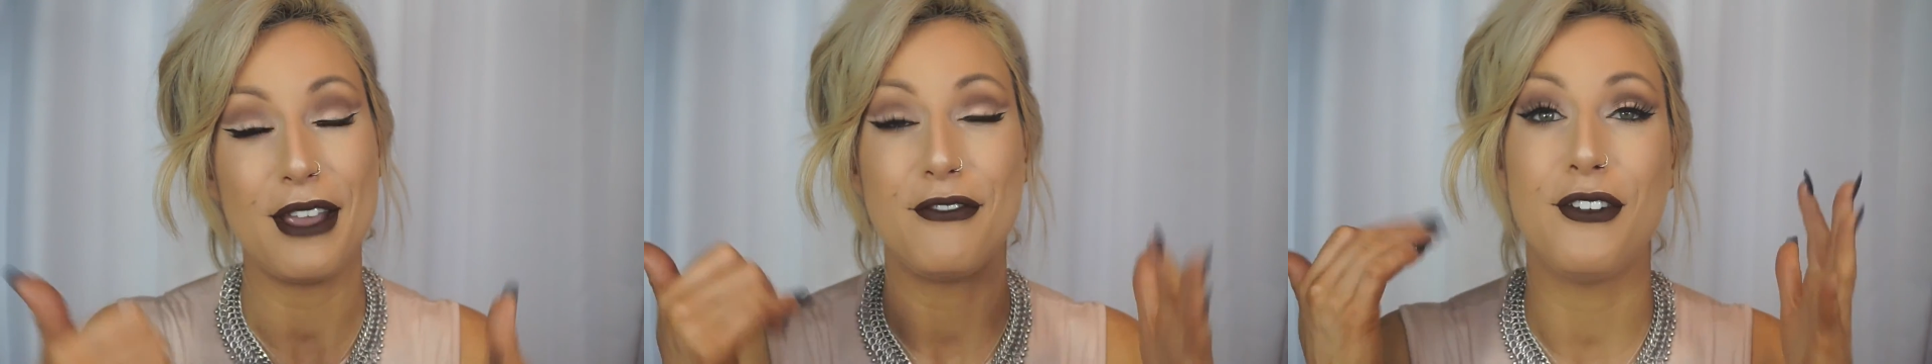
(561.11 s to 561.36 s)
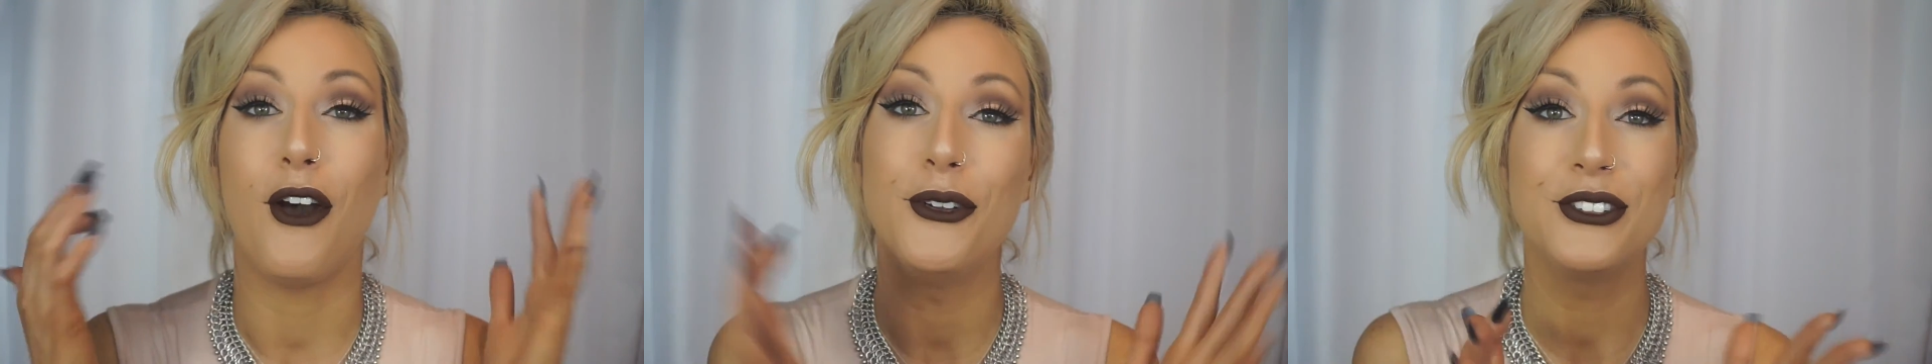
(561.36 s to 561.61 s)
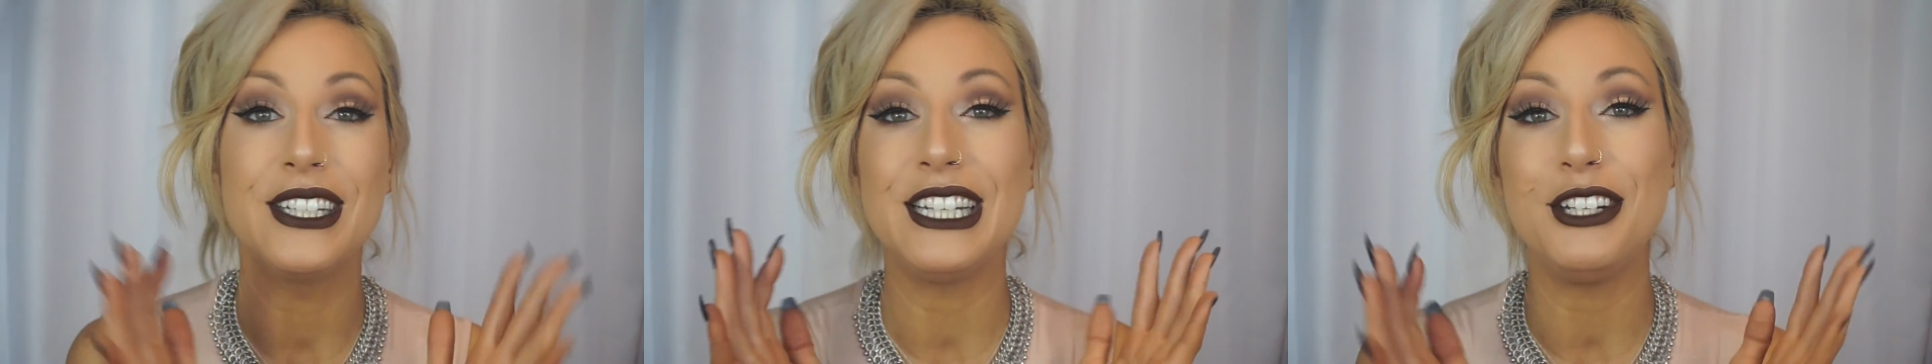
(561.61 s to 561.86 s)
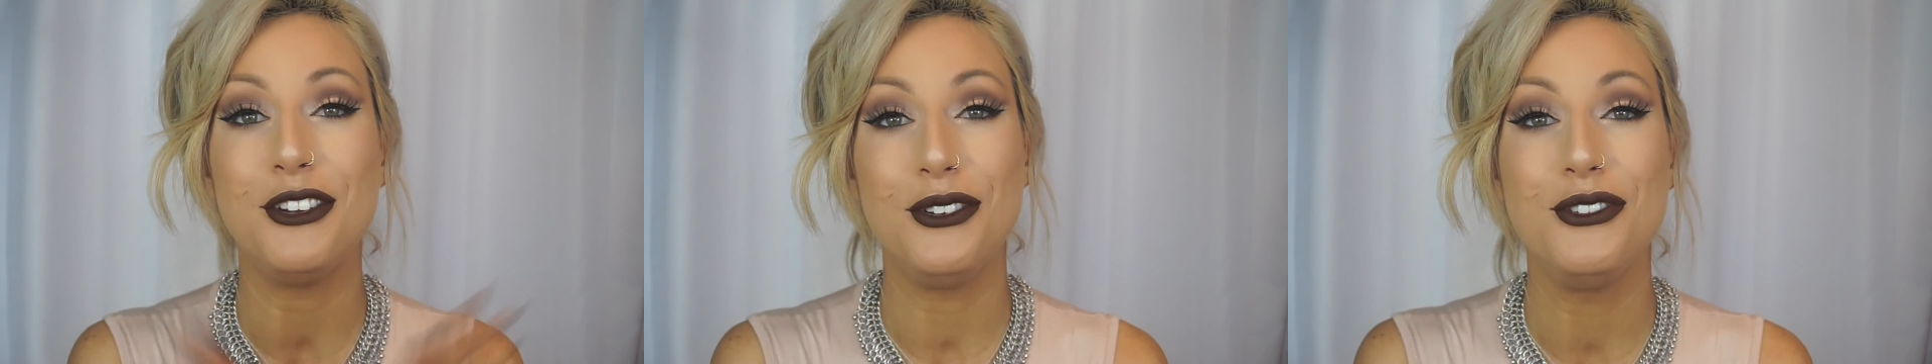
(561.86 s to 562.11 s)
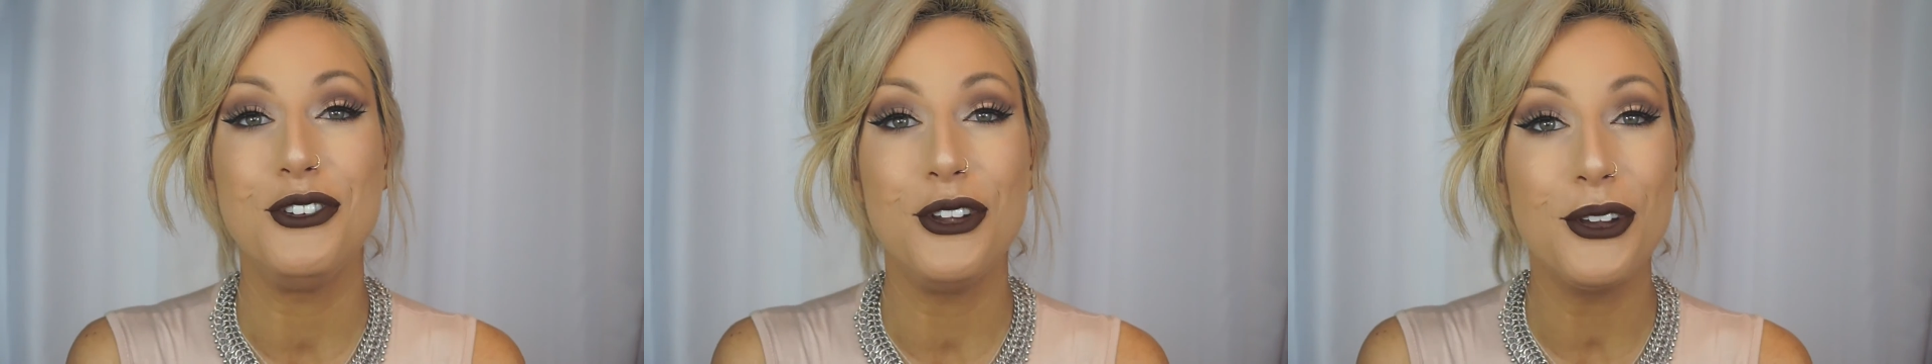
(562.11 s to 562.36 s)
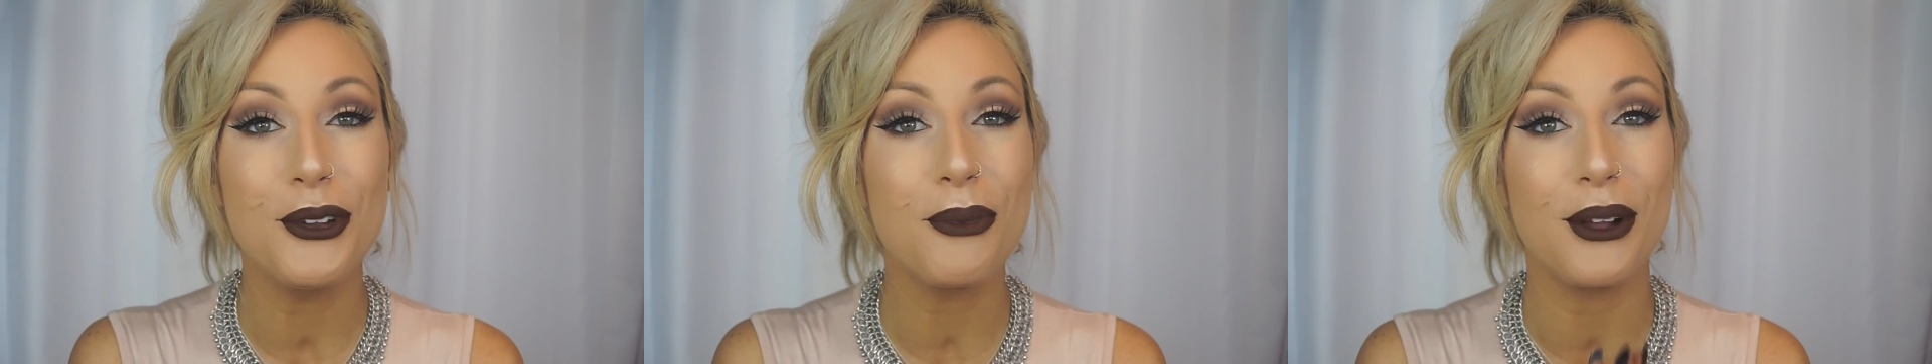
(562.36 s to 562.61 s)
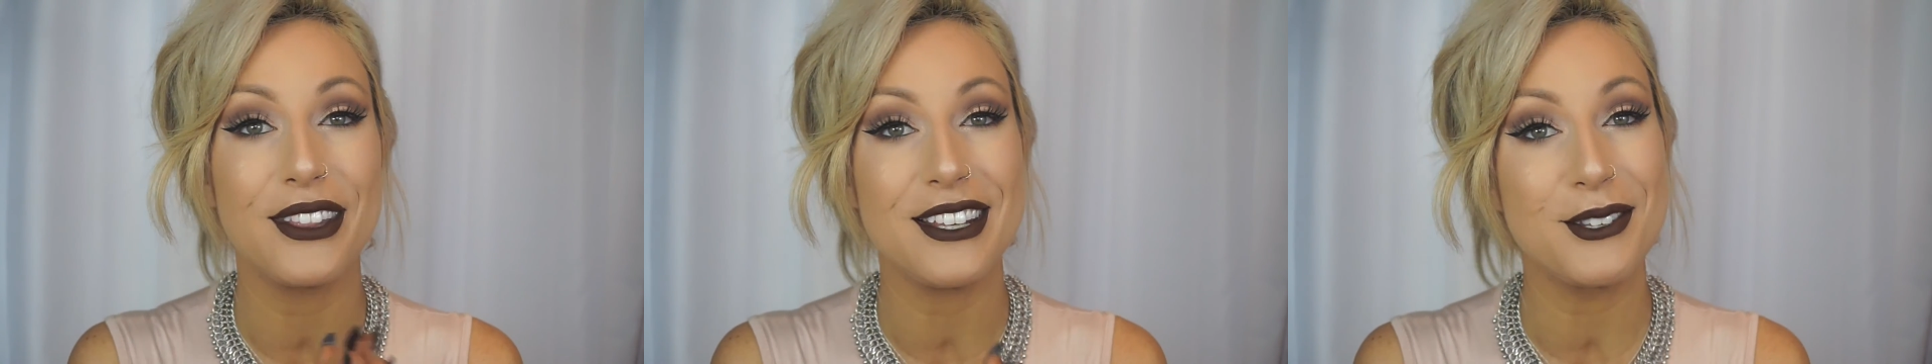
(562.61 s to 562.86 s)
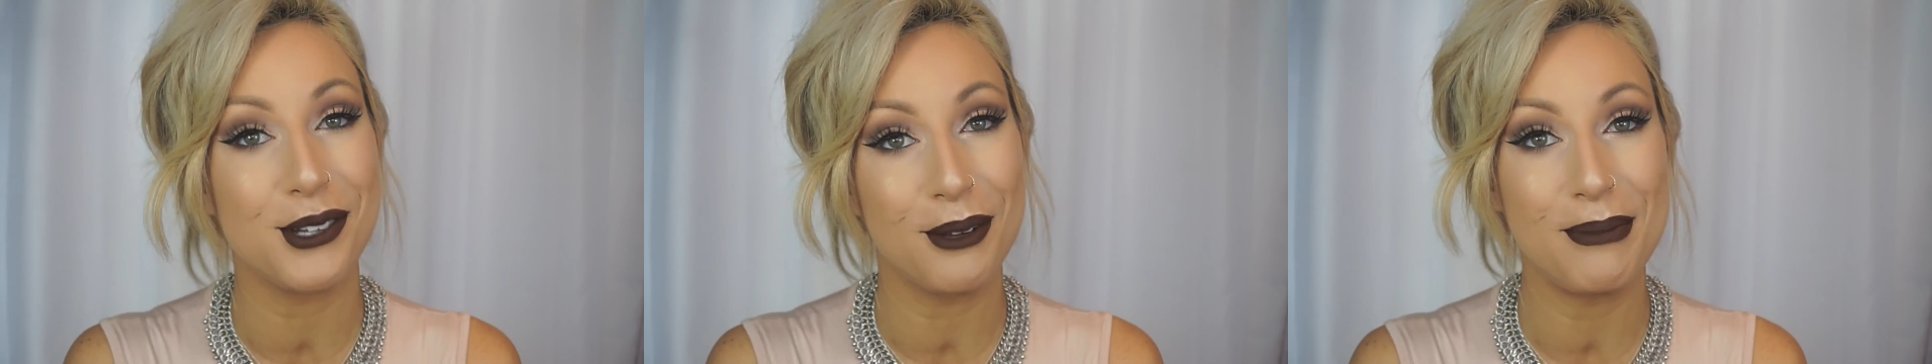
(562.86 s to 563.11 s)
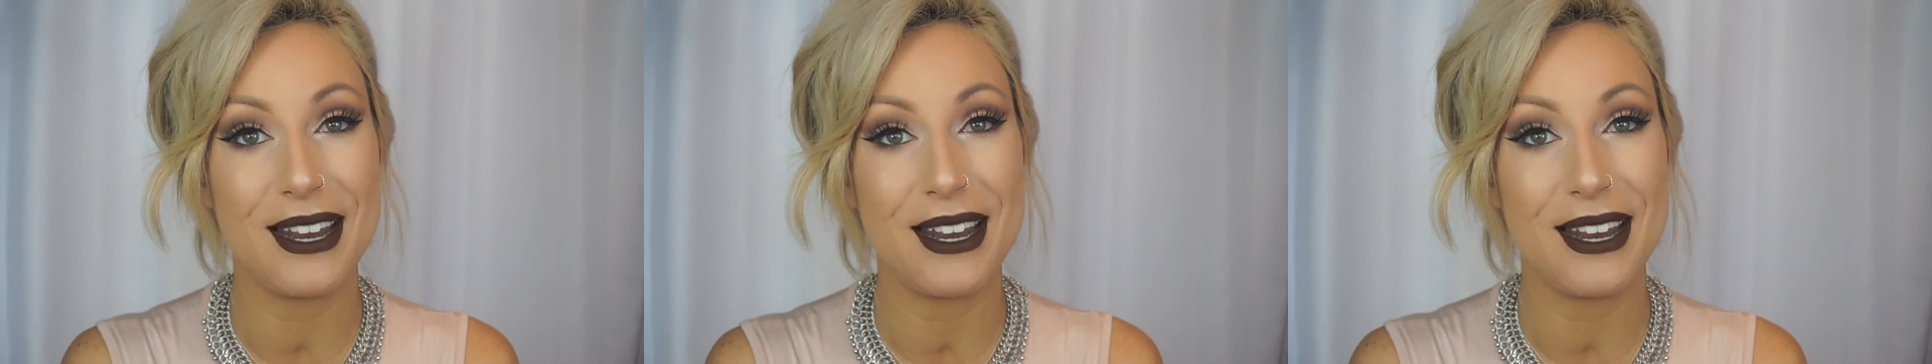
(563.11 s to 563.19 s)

If only you knew what this took